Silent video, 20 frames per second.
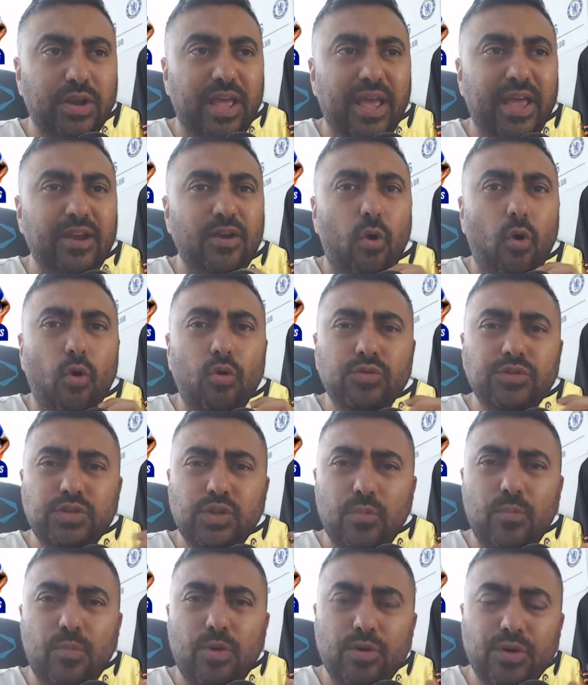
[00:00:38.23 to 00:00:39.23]
And also,
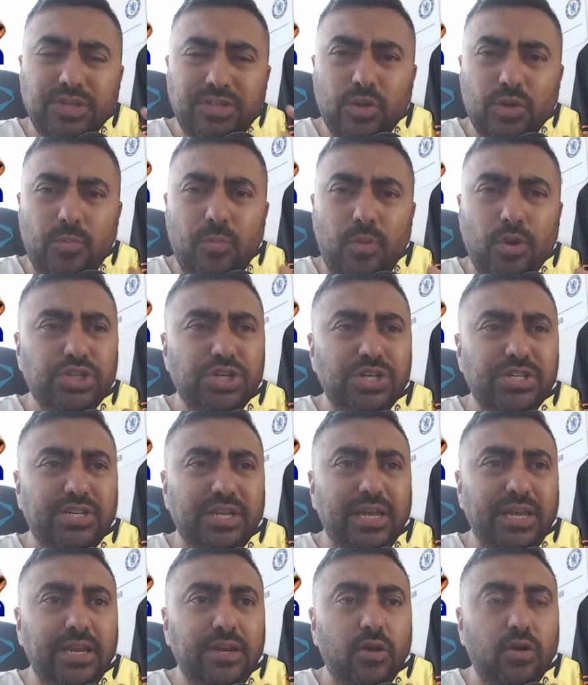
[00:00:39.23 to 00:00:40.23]
Mauricio
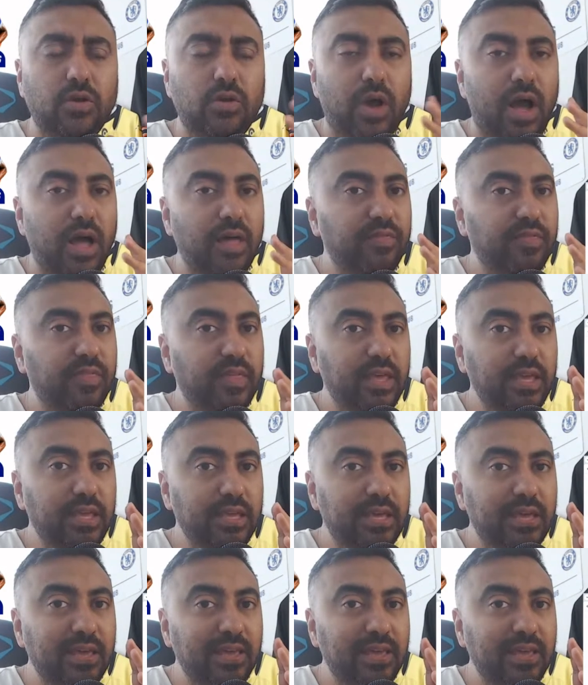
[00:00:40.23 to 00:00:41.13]
Pochettino, I think,